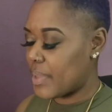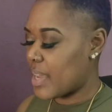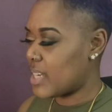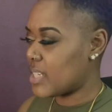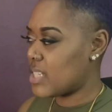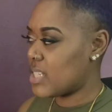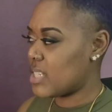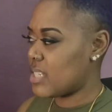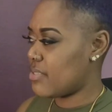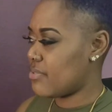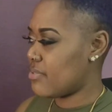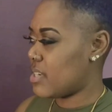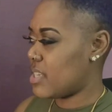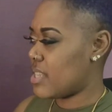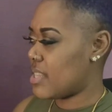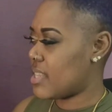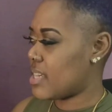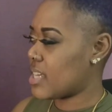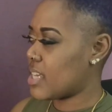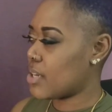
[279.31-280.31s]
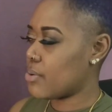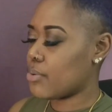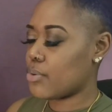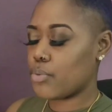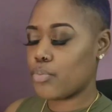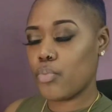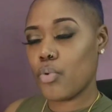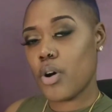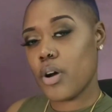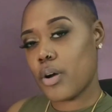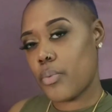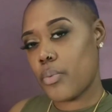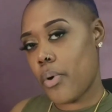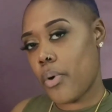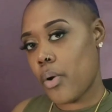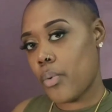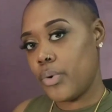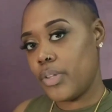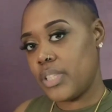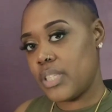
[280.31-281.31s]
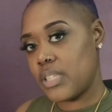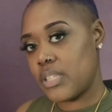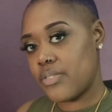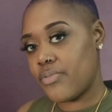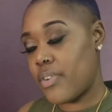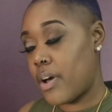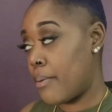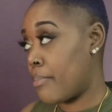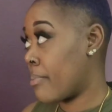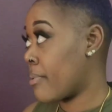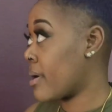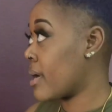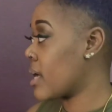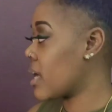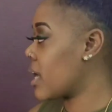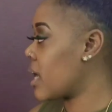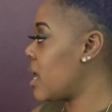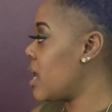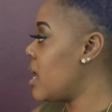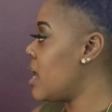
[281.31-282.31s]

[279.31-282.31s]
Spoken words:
I just didn't really think it would work well with this fabric.